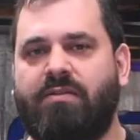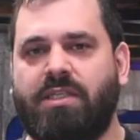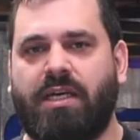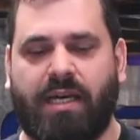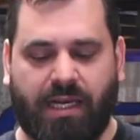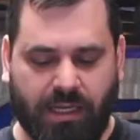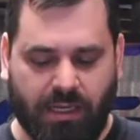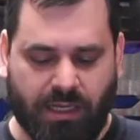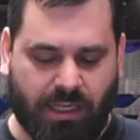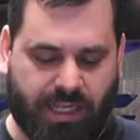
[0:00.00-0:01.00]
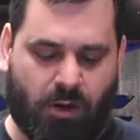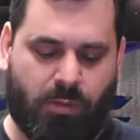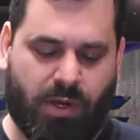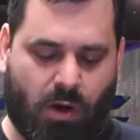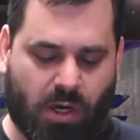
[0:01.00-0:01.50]
every day, that would
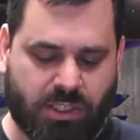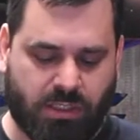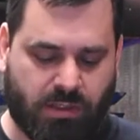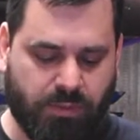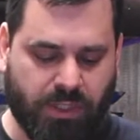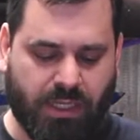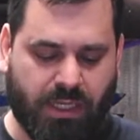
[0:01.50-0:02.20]
be awesome.